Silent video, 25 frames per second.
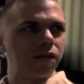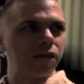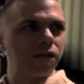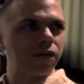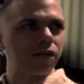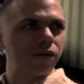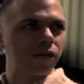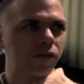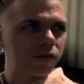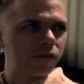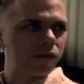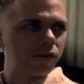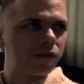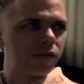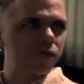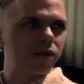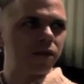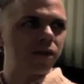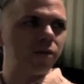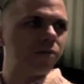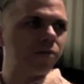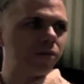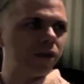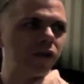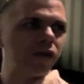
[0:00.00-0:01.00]
You know? Yeah, the
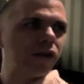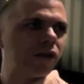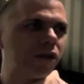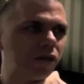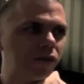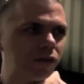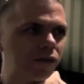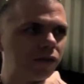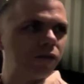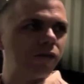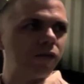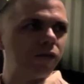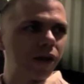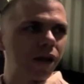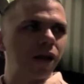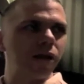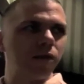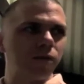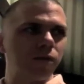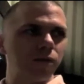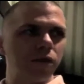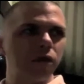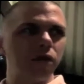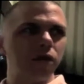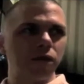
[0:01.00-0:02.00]
ability to do that
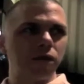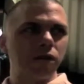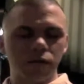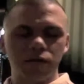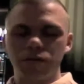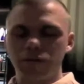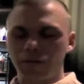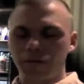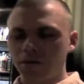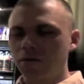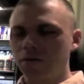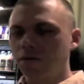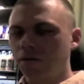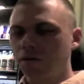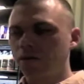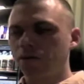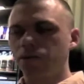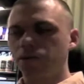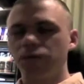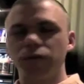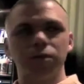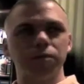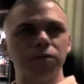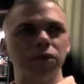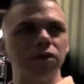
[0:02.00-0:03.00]
with
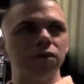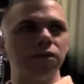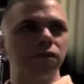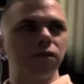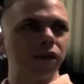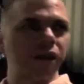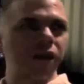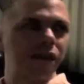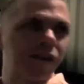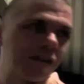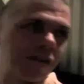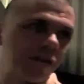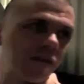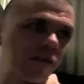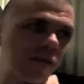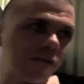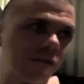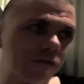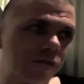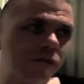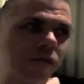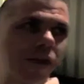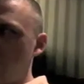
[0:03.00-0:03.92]
with music, I think just